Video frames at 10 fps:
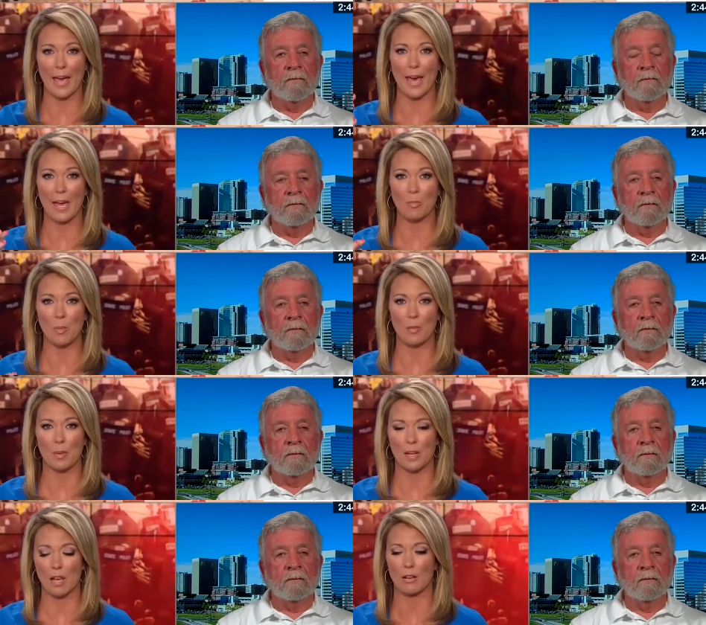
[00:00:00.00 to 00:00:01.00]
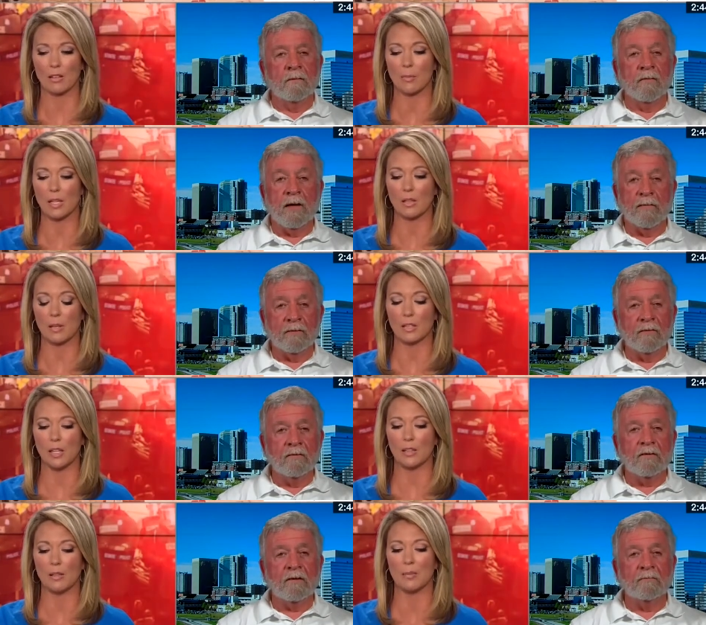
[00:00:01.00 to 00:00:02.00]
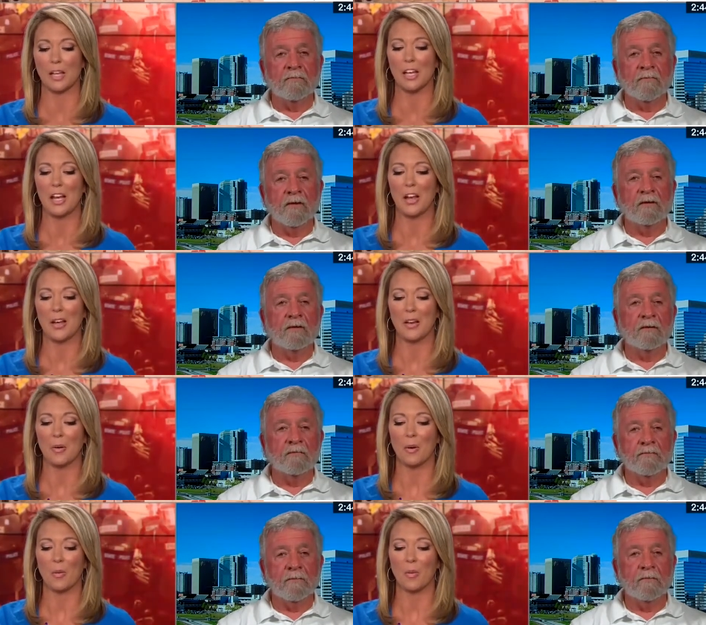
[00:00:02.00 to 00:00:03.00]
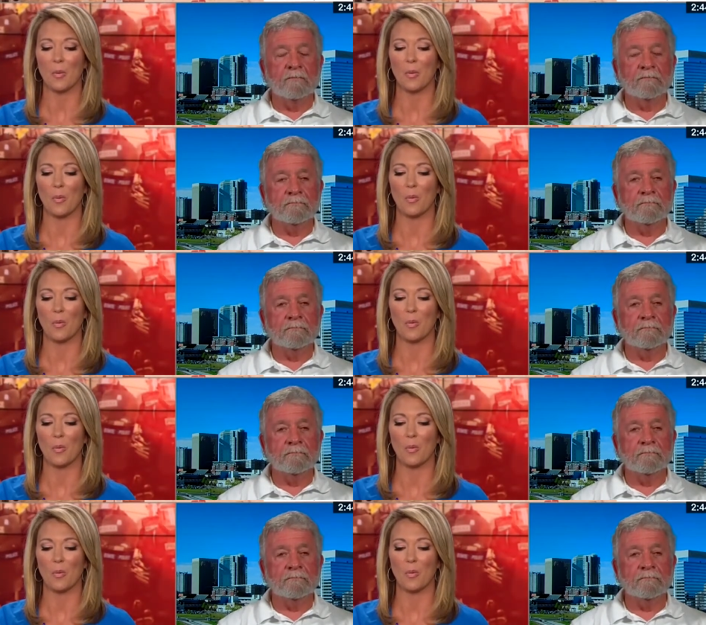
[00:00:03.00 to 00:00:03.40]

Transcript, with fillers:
Speaker 1: head. But, but here, well, let me, I would let go me, look let, at them before I did an interview on them.